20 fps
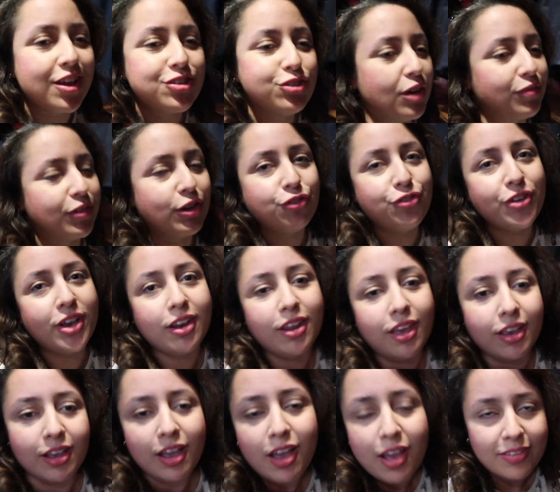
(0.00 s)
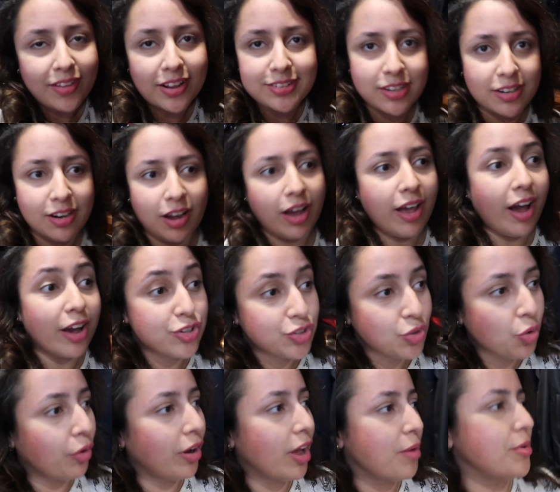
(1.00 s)
it's not even a feeling, that's a lie. I
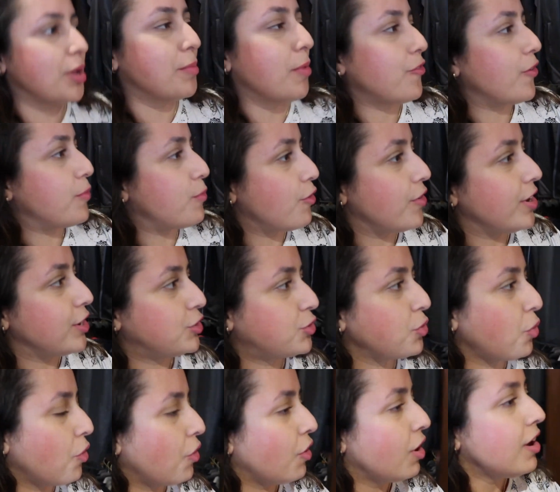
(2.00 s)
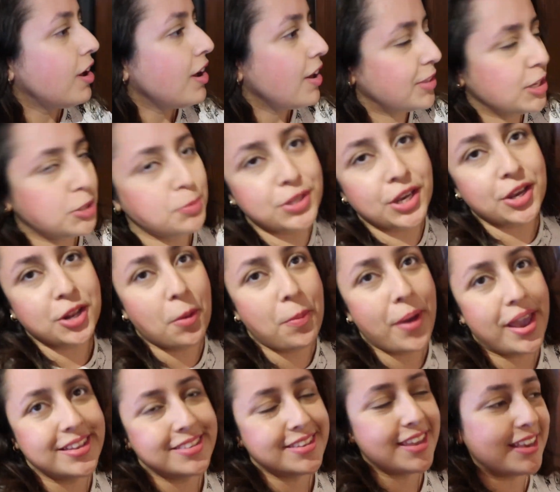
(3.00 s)
saw it, me and my friend Marie saw this particular
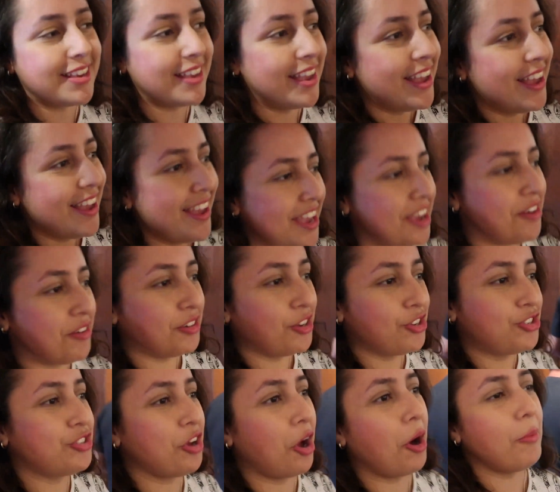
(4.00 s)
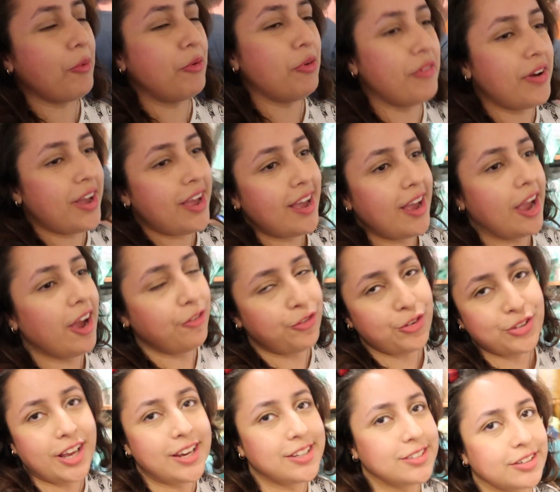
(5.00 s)
painting here in the shop when we were here a
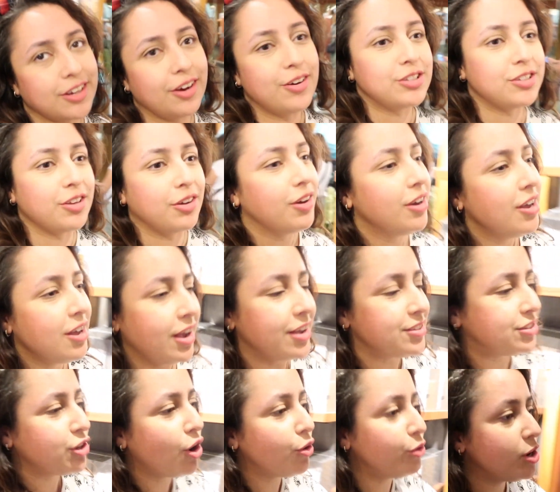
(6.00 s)
few days ago. So it's the